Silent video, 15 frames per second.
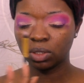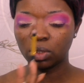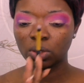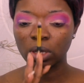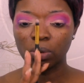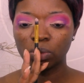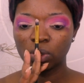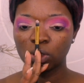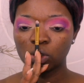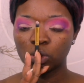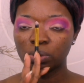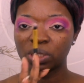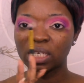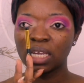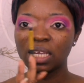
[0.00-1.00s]
so I'm going to
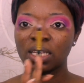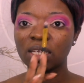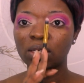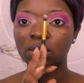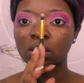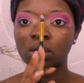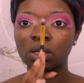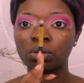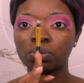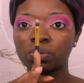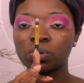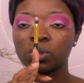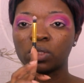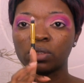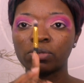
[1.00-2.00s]
be taking another
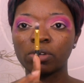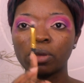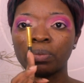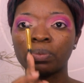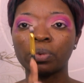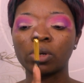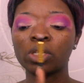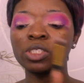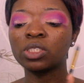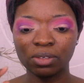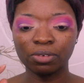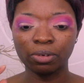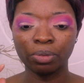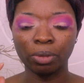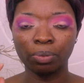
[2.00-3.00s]
different brush,
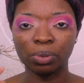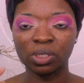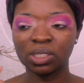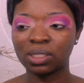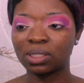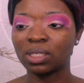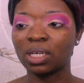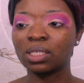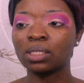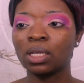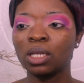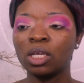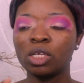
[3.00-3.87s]
not from the brush set.